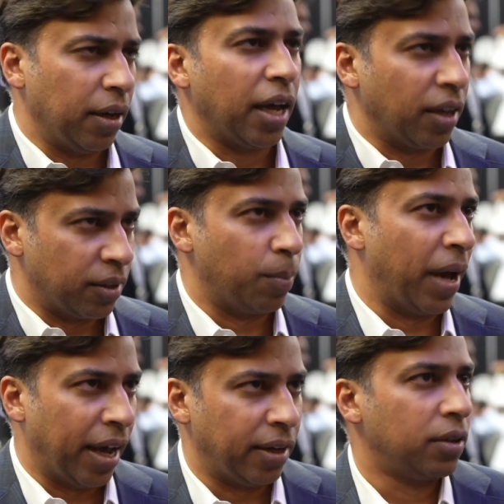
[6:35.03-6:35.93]
another
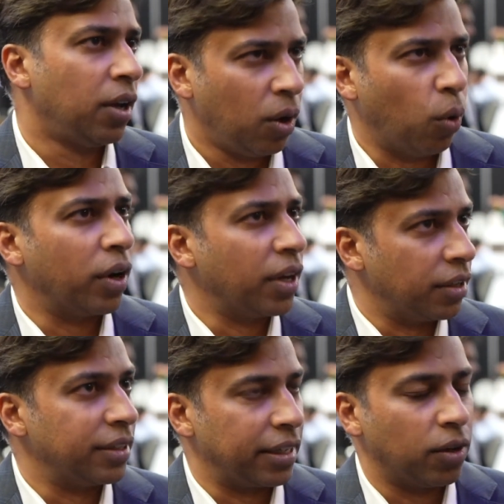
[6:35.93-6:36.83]
band or
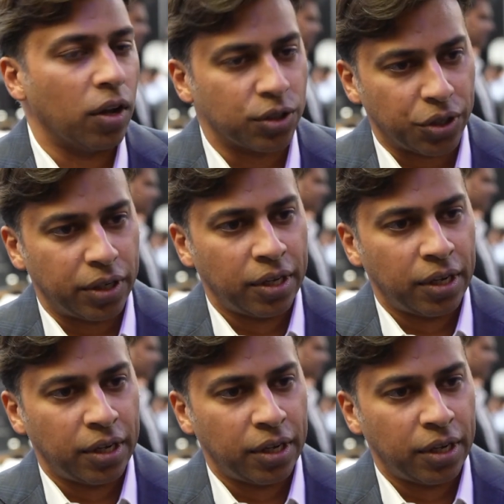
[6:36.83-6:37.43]
another technology.